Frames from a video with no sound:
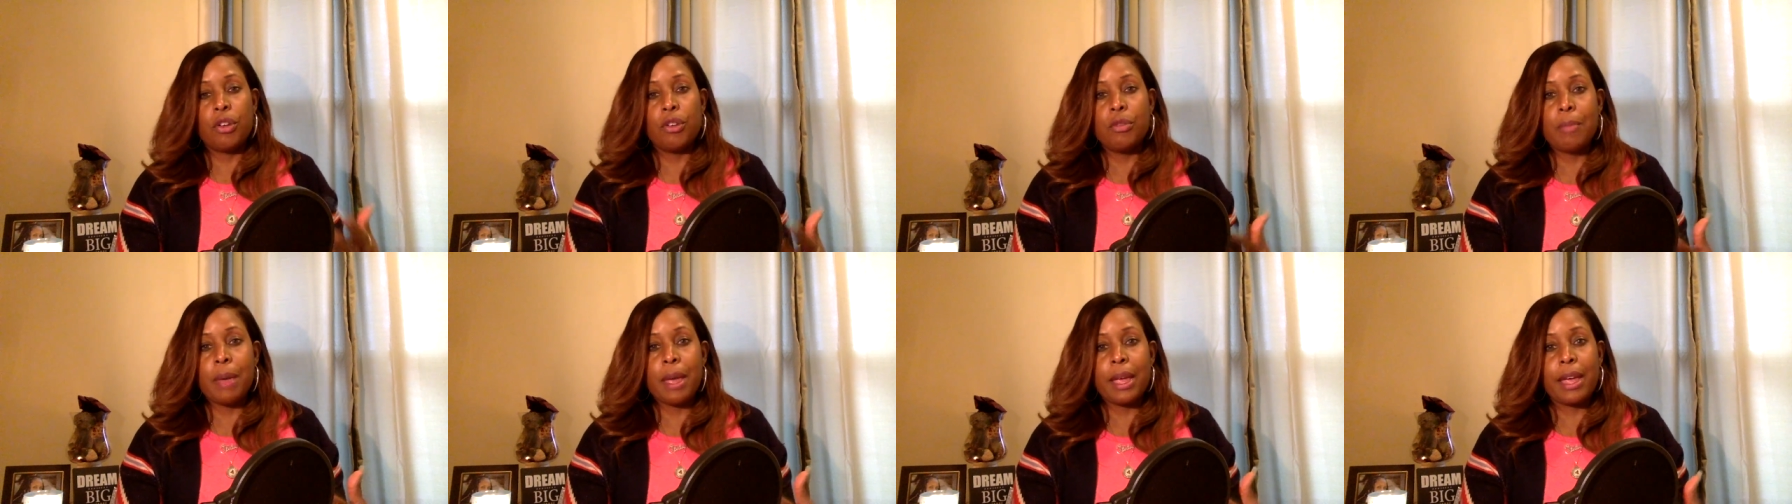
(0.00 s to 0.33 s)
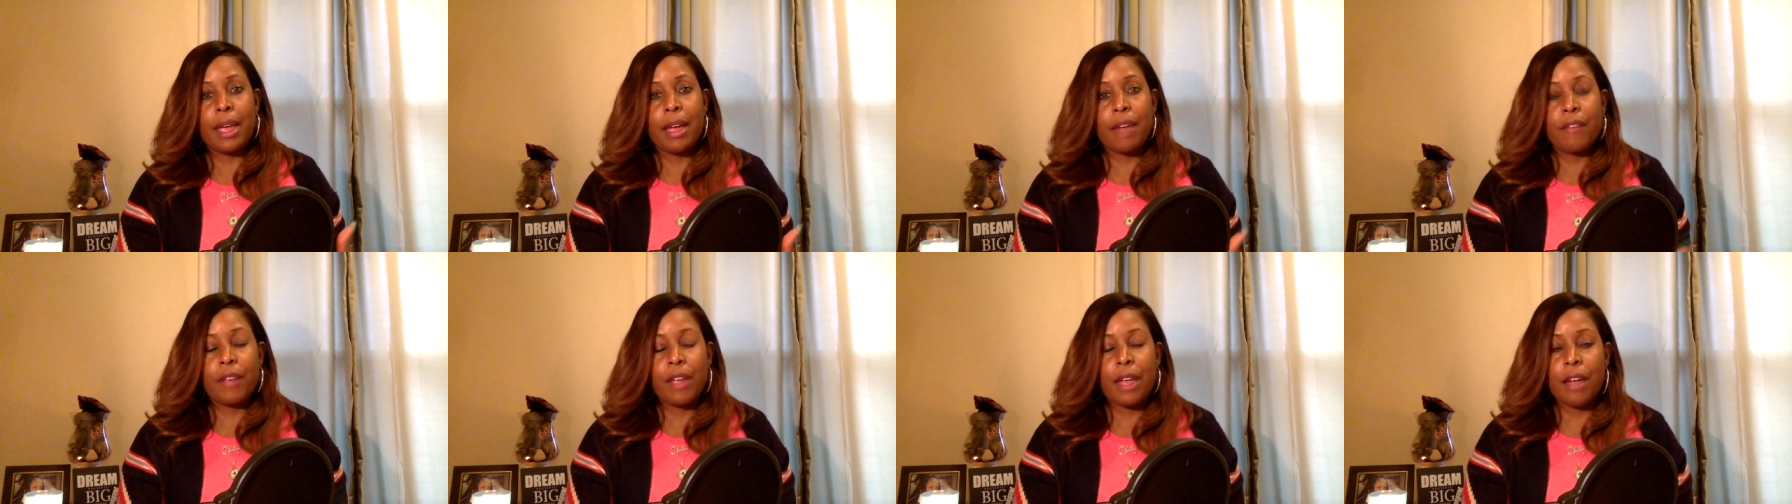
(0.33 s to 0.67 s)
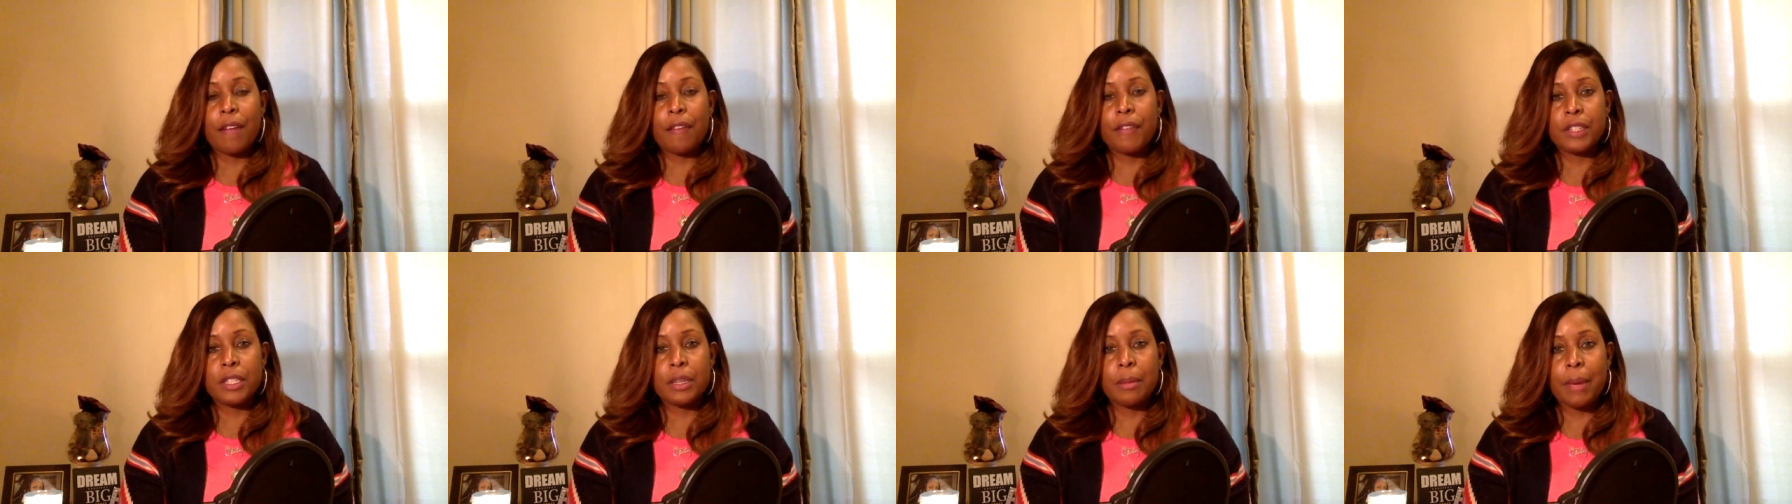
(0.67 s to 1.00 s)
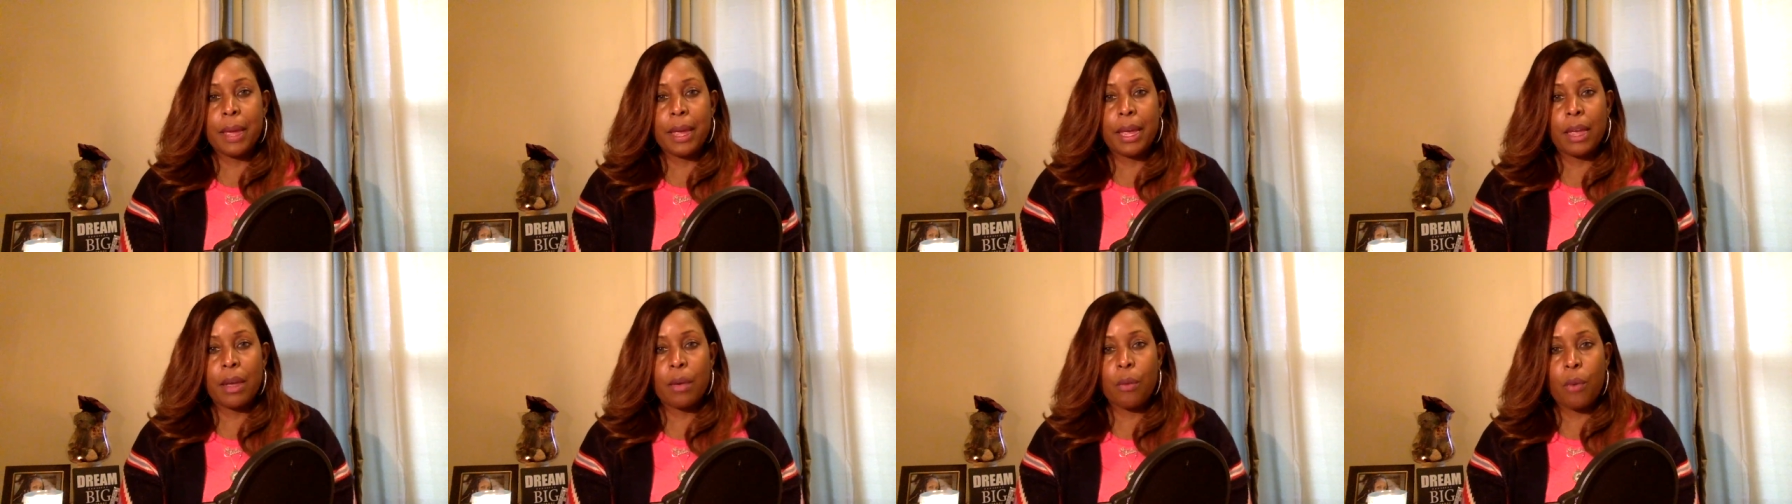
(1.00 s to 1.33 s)
make every effort to
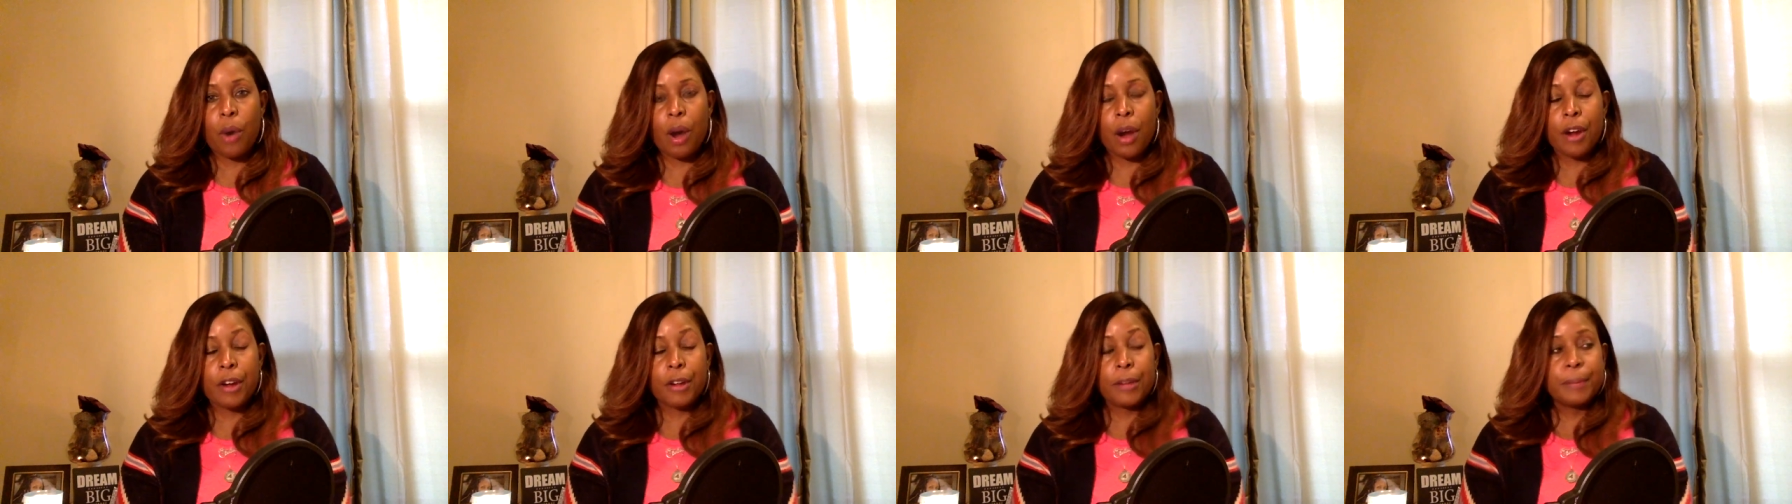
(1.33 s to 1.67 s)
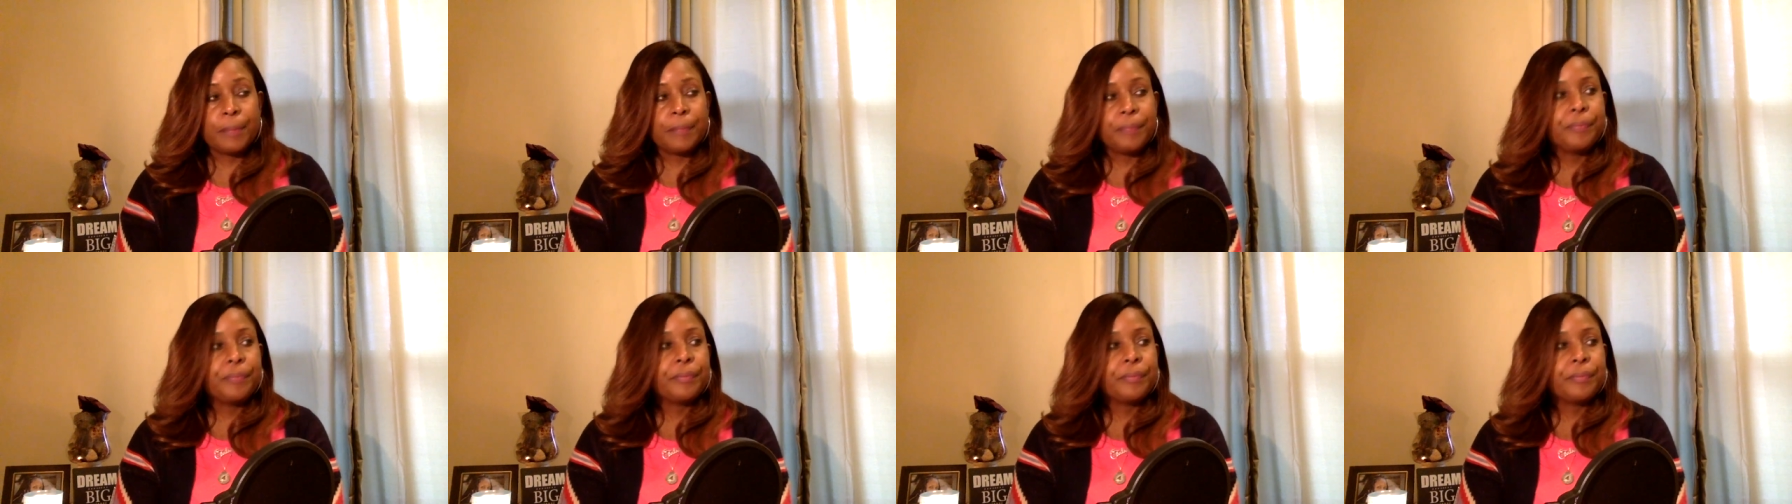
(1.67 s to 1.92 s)
make it work.